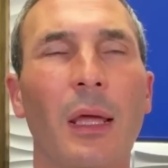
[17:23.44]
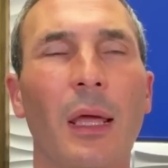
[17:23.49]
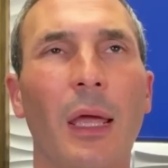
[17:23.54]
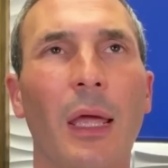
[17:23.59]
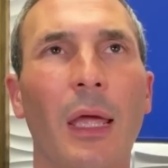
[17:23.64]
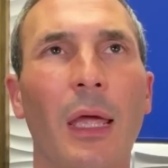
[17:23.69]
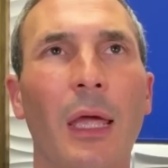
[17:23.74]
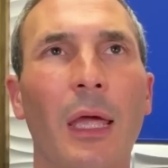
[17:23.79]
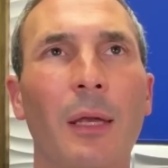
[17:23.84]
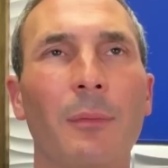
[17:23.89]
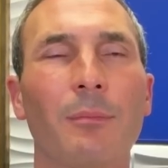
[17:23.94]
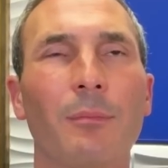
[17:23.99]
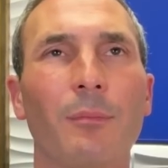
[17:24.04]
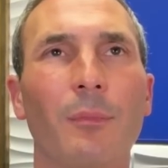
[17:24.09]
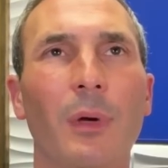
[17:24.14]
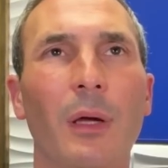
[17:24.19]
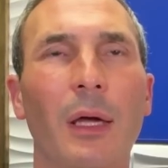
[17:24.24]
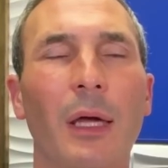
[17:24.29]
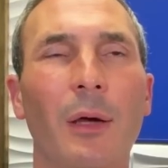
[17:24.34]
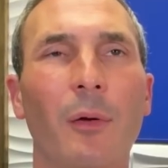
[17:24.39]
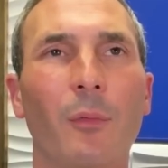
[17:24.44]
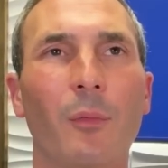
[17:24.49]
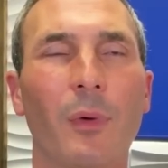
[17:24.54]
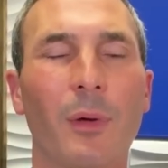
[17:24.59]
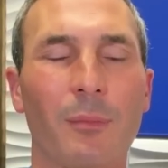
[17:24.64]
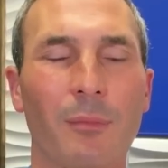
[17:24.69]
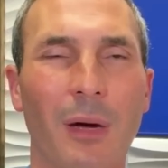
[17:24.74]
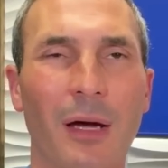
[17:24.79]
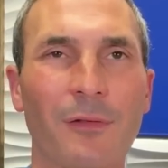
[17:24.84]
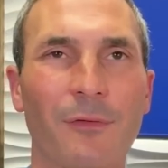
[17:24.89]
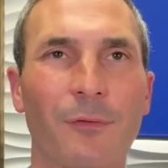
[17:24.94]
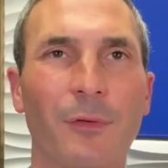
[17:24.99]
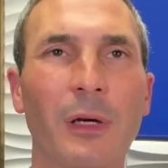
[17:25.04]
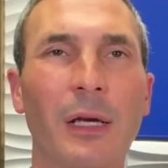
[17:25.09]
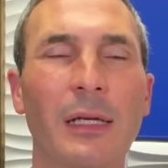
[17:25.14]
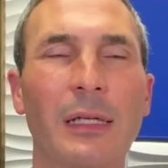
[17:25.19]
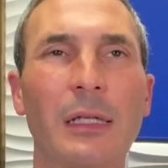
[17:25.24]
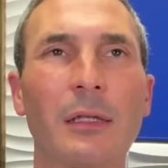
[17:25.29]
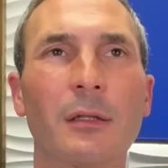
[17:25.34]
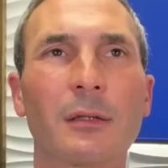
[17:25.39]
And and my
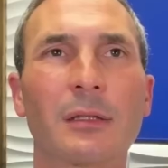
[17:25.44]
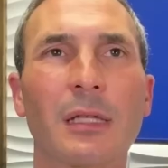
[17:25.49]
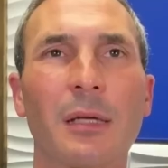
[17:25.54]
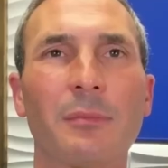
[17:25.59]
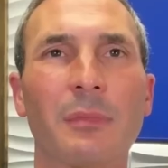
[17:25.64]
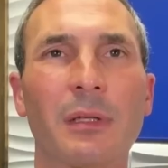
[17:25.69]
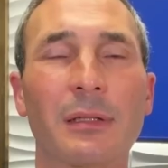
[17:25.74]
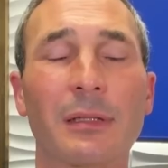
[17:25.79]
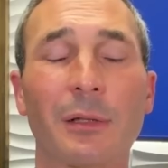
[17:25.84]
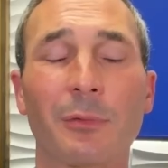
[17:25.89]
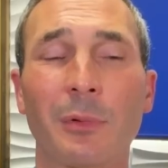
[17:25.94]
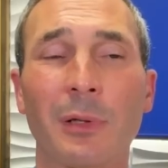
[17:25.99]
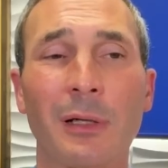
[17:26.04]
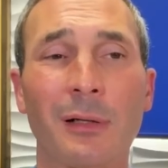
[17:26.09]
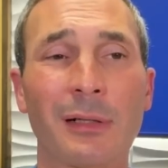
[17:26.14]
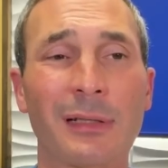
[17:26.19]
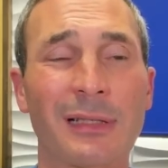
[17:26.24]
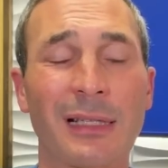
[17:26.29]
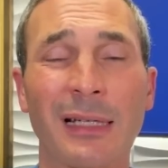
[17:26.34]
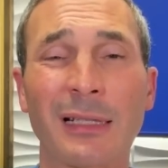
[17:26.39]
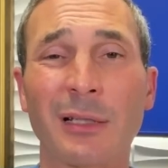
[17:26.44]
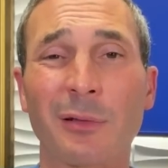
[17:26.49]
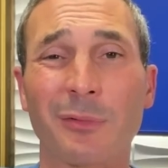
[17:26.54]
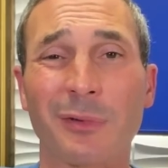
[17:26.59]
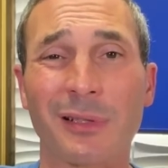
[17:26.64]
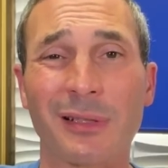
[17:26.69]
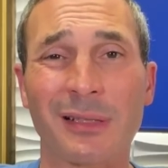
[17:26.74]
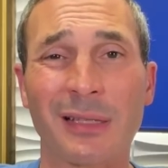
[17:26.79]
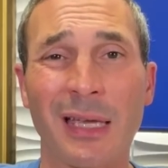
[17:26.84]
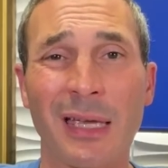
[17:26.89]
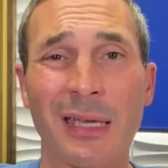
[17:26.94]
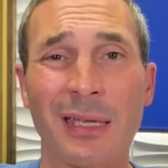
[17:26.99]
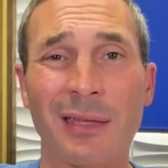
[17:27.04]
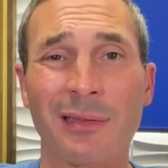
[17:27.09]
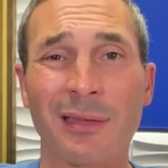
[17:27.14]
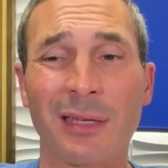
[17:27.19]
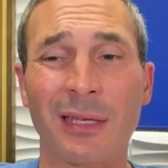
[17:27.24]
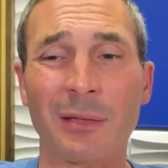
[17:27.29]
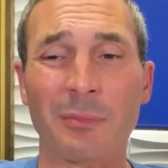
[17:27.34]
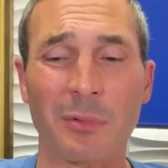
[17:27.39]
friend, he looked at me and said, Well, he said, I didn't want to say
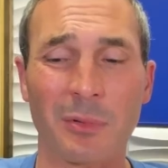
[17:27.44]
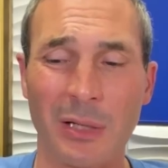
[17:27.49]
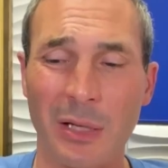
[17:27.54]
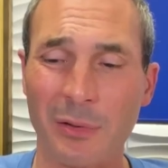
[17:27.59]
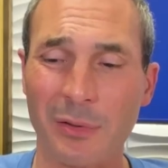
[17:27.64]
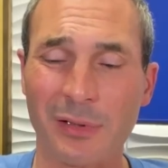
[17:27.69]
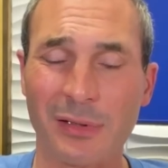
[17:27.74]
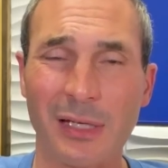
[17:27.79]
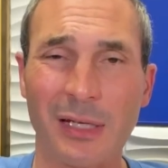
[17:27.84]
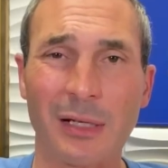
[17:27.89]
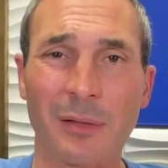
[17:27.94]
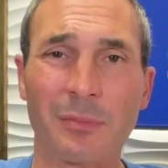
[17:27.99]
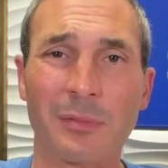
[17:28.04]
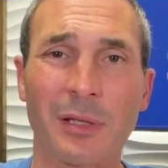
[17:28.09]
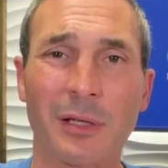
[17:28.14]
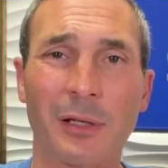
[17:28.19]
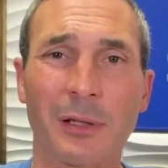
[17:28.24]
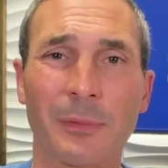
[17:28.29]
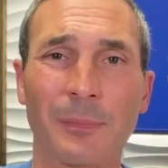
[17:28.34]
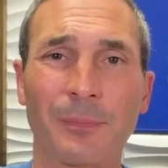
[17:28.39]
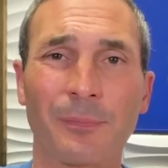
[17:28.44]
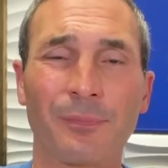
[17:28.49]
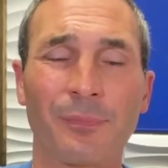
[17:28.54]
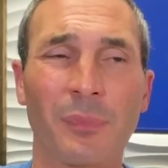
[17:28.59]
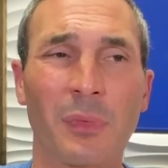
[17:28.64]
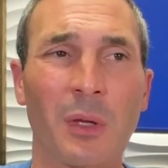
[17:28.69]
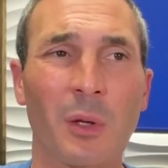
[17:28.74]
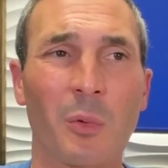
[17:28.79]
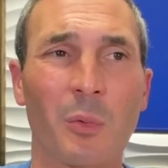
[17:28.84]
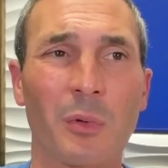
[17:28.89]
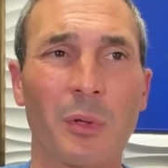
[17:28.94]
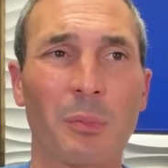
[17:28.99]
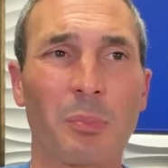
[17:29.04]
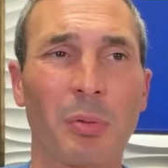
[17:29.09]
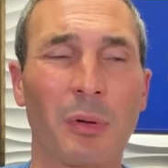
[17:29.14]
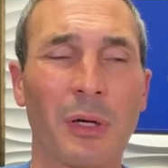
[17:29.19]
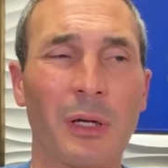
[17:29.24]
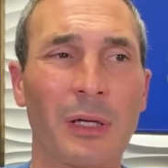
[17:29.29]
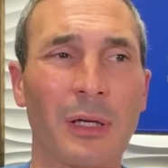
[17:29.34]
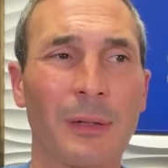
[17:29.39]
anything, but when I was standing up there, we were
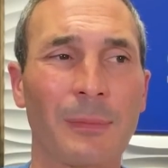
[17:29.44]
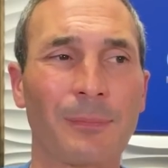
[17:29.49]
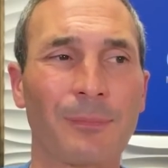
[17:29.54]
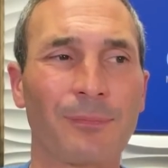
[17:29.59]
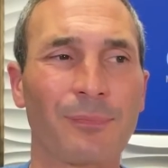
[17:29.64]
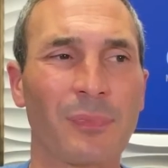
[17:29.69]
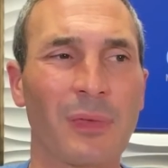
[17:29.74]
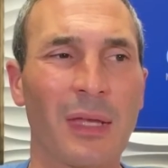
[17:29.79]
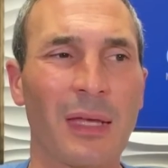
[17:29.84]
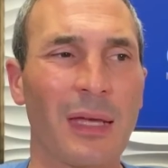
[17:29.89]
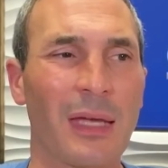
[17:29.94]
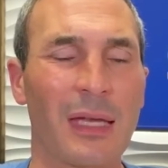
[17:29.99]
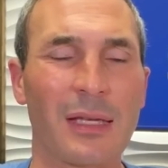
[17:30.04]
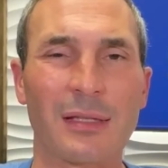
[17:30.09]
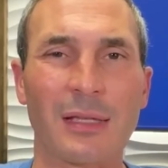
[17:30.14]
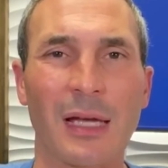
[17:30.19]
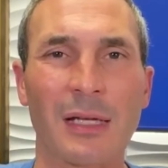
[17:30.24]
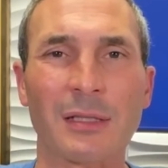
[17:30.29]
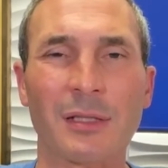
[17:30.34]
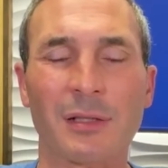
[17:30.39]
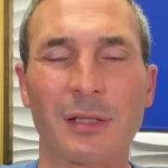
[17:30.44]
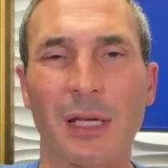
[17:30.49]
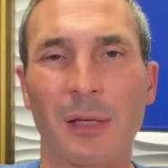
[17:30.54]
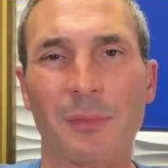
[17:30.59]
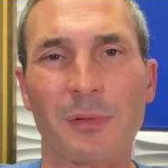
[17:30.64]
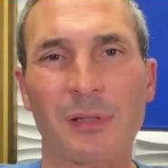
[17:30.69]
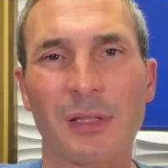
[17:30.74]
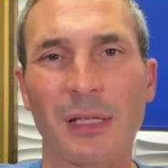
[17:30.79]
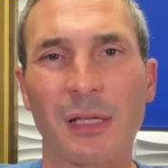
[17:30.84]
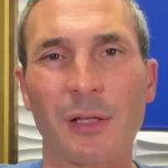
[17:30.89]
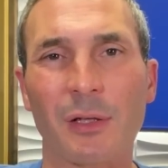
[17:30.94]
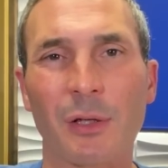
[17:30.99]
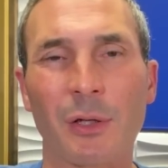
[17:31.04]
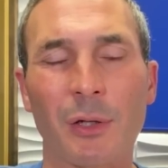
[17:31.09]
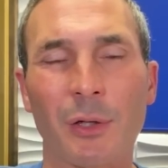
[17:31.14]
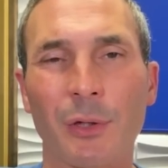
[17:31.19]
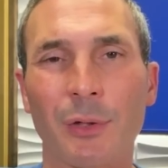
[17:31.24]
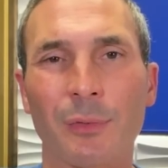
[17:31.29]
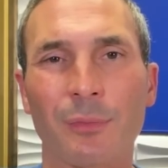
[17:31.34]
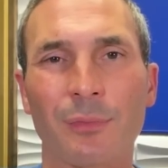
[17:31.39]
praying, he said, I just kept seeing
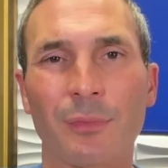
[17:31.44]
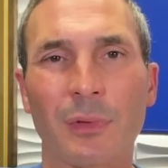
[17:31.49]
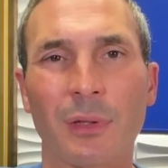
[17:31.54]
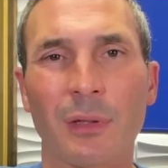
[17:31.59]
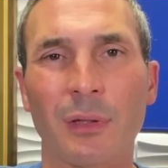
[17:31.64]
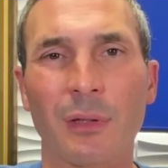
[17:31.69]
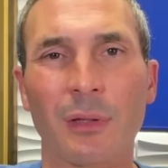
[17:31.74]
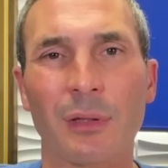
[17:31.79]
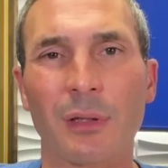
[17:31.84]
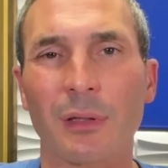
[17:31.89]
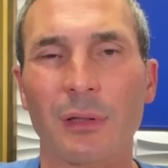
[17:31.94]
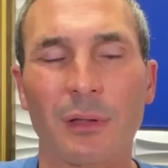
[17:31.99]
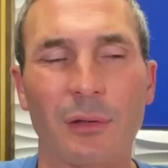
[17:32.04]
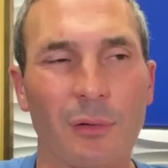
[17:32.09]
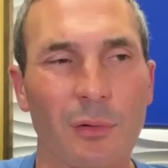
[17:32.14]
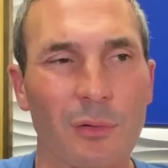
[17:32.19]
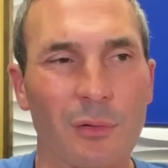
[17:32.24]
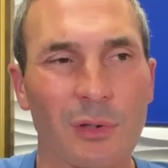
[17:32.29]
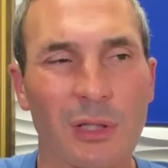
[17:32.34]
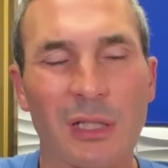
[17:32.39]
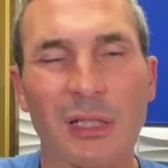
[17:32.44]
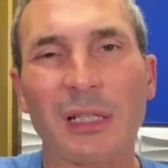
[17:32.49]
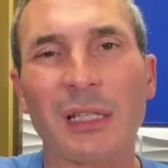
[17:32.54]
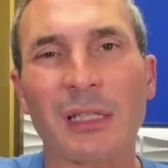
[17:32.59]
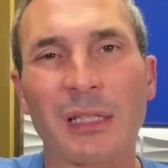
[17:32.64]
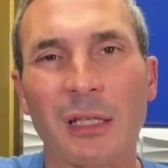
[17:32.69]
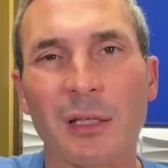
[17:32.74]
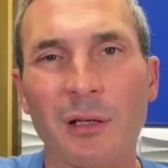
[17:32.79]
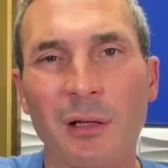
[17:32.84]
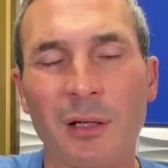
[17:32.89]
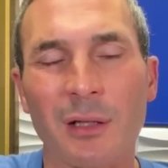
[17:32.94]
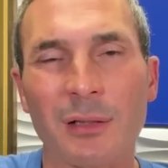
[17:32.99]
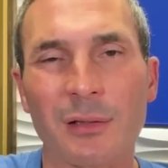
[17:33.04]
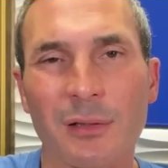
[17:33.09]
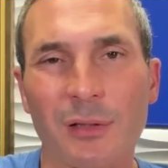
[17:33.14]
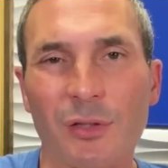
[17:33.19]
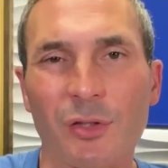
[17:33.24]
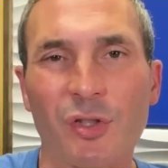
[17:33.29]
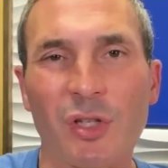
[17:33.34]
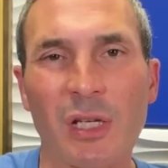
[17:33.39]
her clinging on
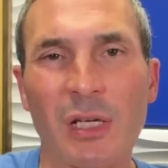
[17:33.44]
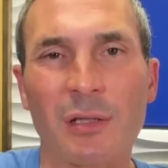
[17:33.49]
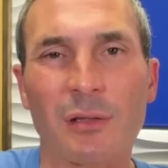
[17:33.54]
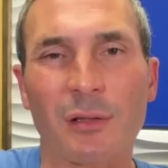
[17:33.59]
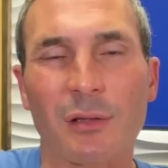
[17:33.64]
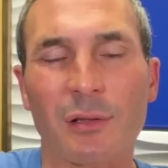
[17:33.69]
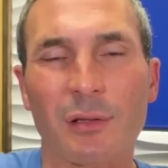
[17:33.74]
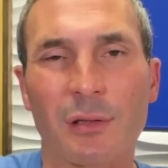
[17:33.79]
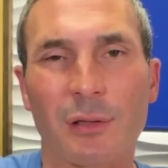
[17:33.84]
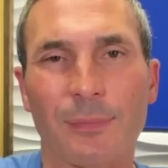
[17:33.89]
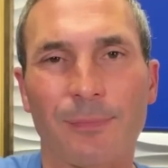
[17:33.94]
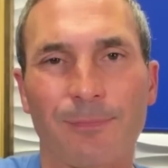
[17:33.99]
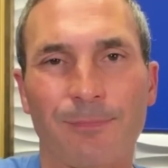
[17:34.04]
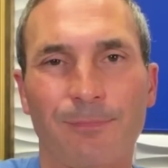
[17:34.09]
to Jesus.